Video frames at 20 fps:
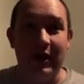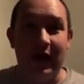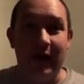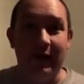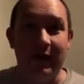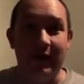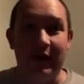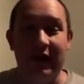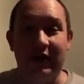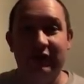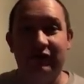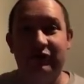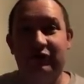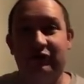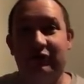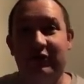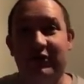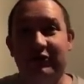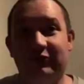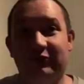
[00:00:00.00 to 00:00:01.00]
and then
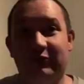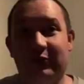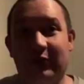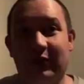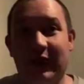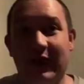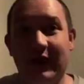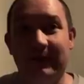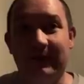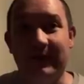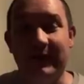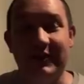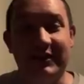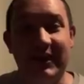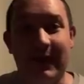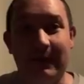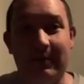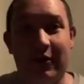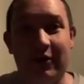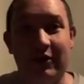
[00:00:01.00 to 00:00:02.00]
extraterrestrial life, is
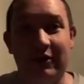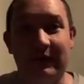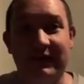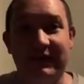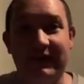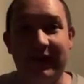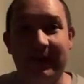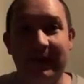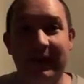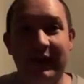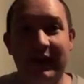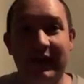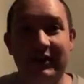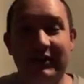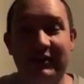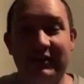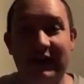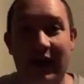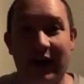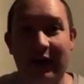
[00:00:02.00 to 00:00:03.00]
that part of something
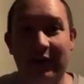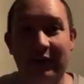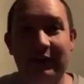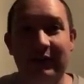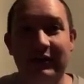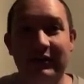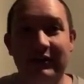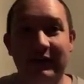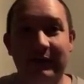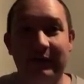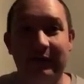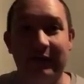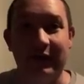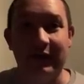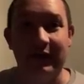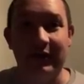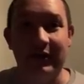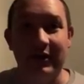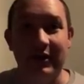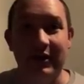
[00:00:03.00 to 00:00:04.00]
entirely
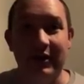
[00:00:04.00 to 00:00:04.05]
different?